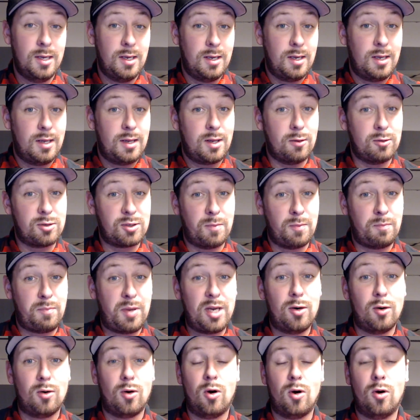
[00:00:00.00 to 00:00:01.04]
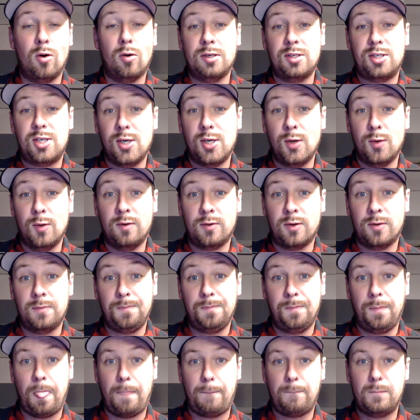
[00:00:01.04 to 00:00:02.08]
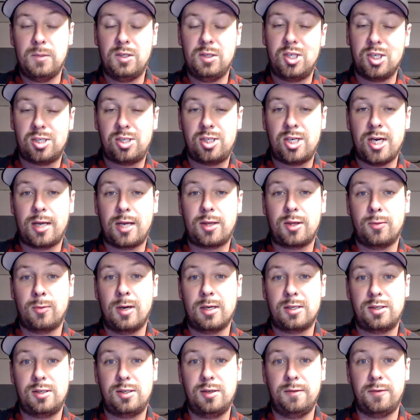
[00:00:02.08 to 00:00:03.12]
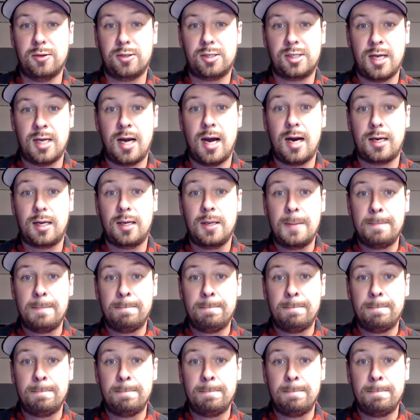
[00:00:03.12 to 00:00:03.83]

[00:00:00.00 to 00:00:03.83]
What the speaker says: There was a beetle hole in 2 of them. Just check the rest of your stock.